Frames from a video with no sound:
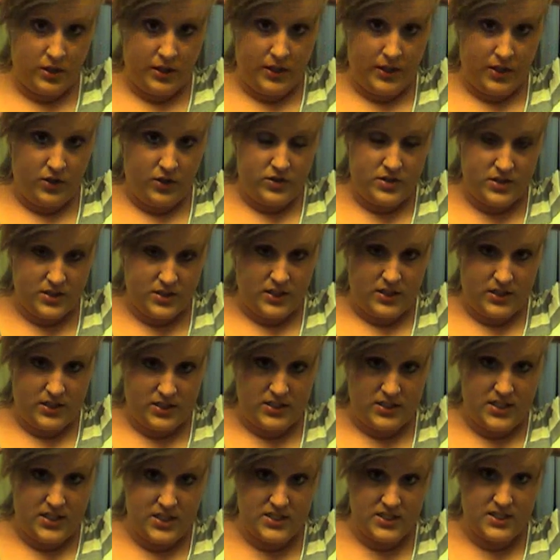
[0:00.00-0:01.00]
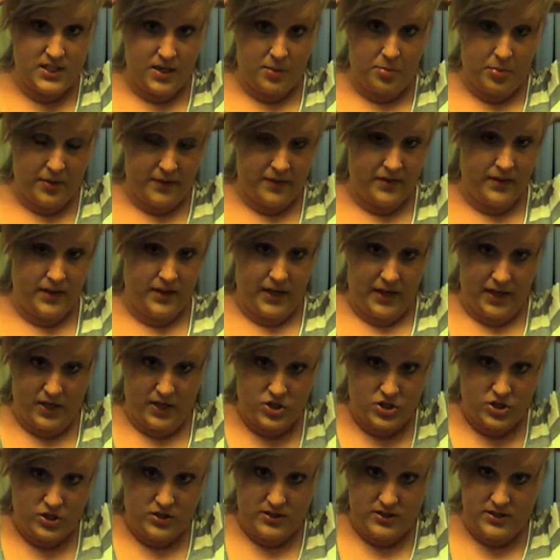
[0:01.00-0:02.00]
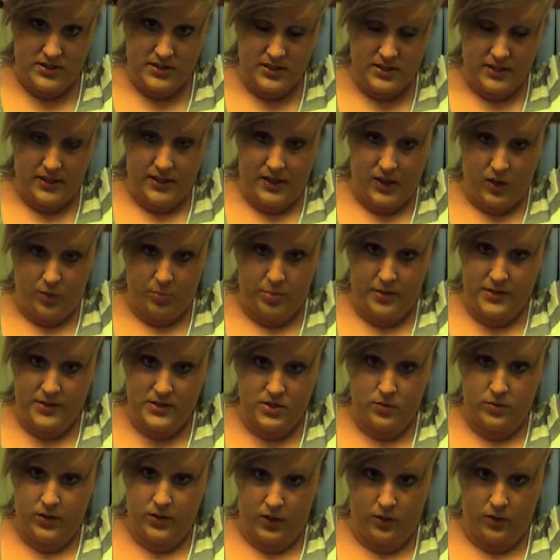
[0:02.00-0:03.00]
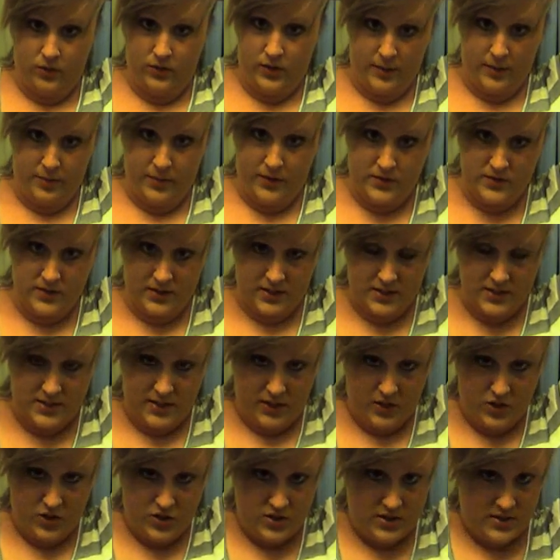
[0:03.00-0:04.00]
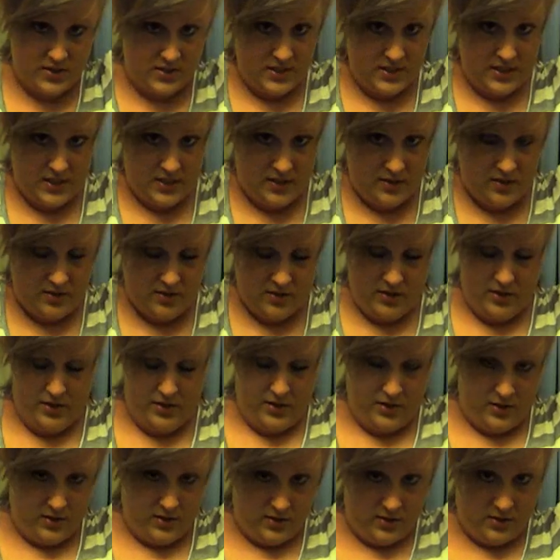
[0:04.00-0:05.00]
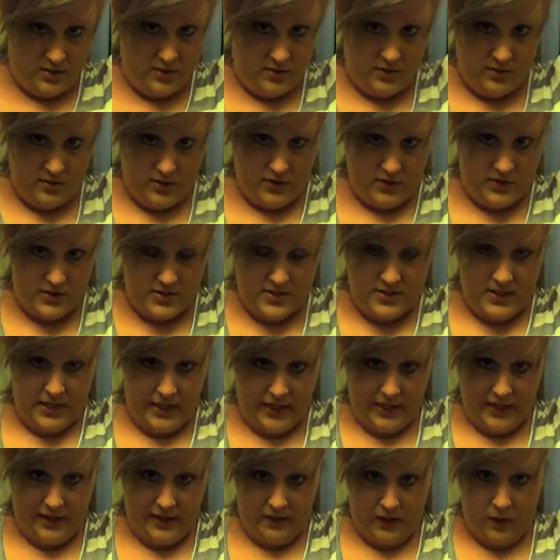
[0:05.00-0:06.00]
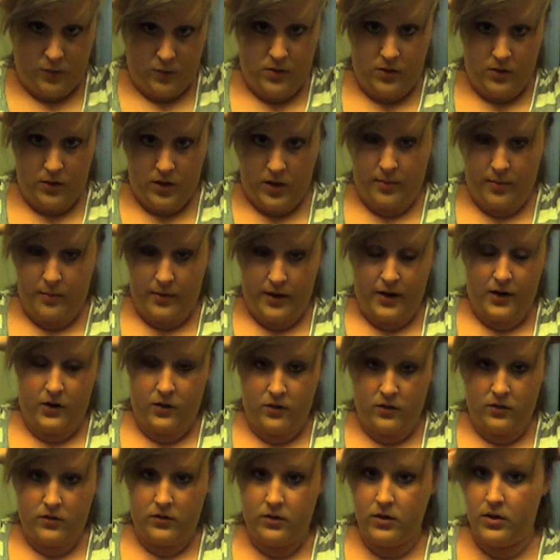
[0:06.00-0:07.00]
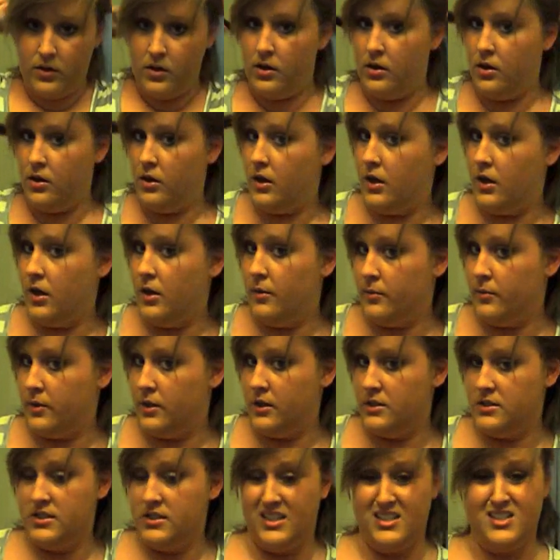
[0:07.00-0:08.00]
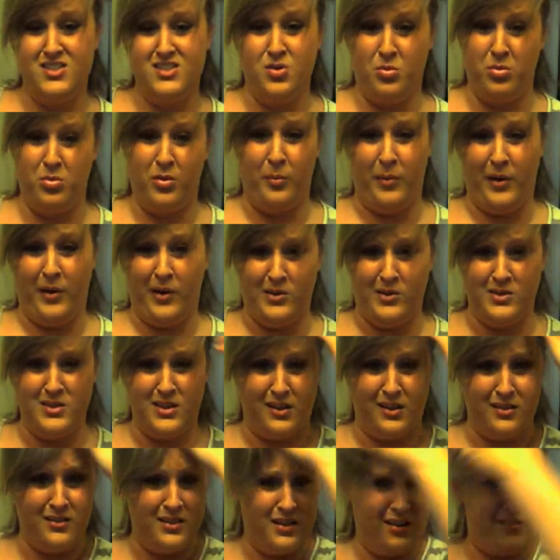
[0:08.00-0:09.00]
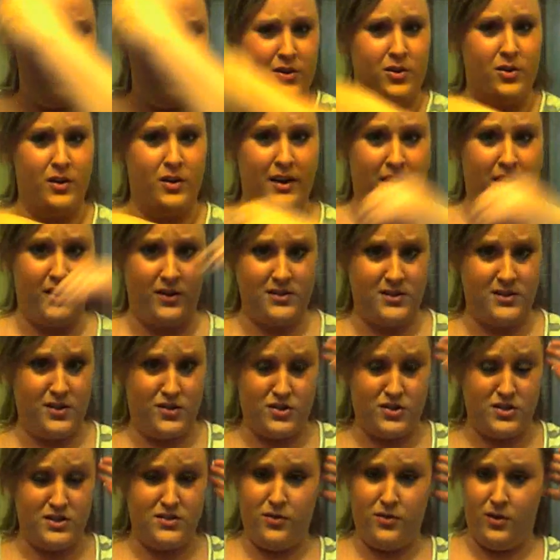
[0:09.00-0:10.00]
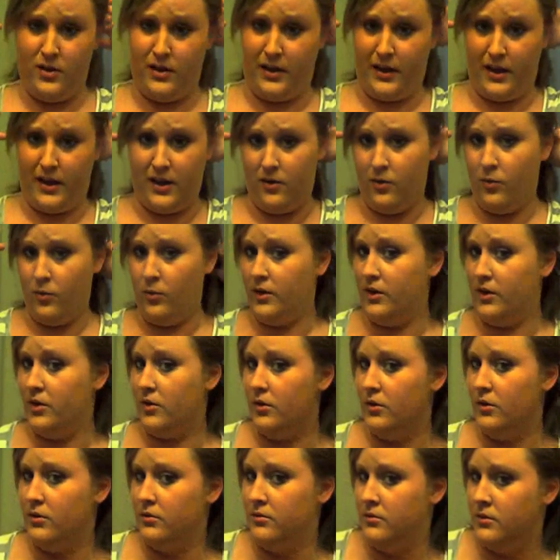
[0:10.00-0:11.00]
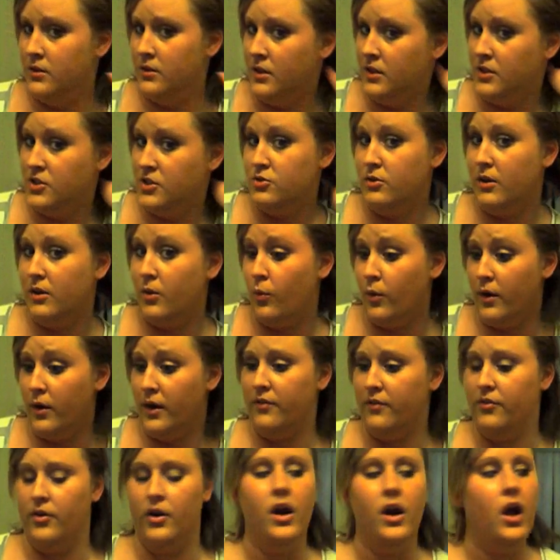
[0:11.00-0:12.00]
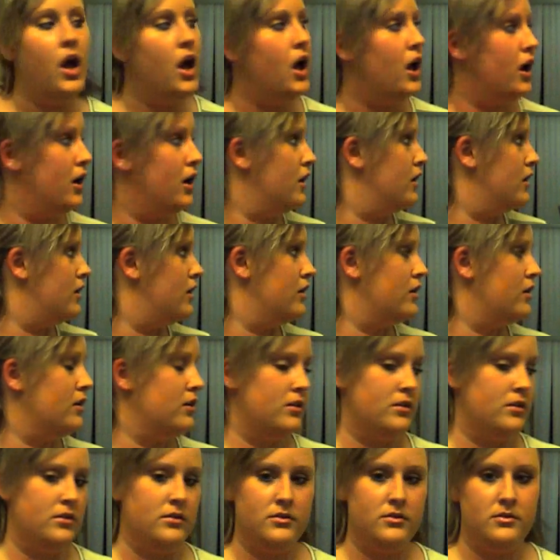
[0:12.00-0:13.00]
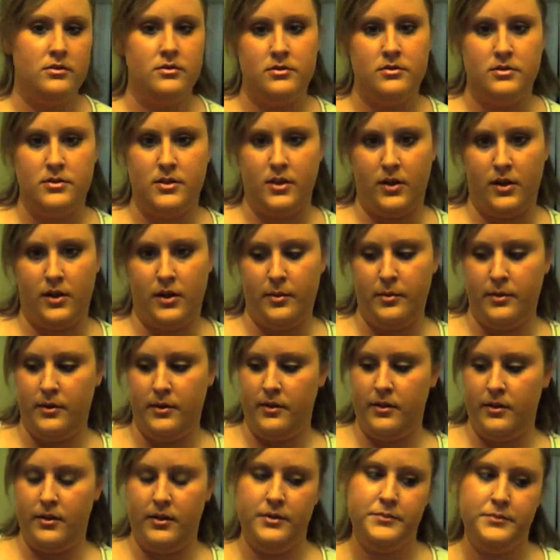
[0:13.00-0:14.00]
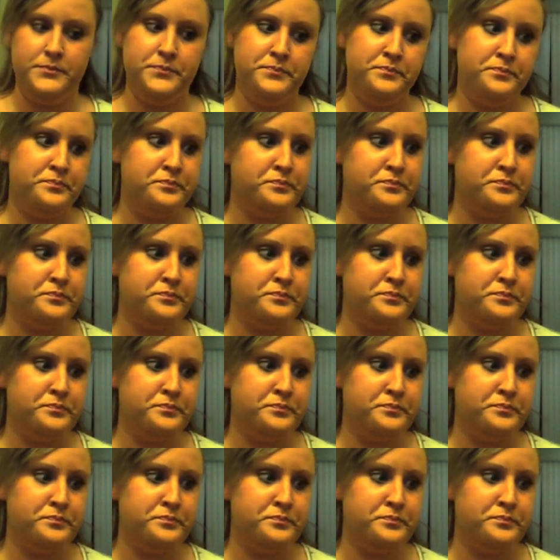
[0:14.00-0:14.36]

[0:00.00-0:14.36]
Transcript: and you're just going to tease up at the edge, and this is going to help it so when you clip those extensions in, they'll stay in, they won't come out, because that's super embarrassing, have your hair extensions flying out when you're doing whatever. Sorry about that.